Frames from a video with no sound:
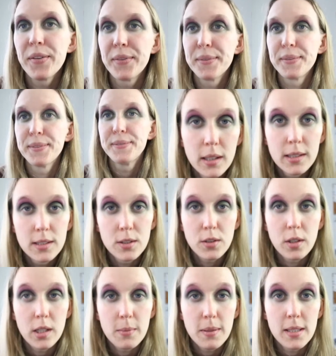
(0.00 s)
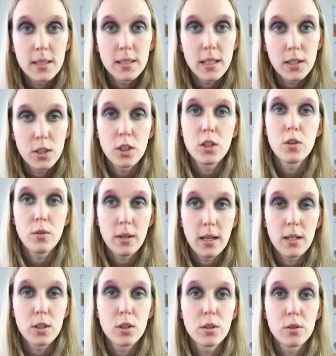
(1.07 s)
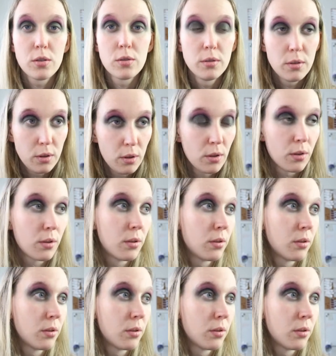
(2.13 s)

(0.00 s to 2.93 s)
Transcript: helpful. This is going to be such a trash look.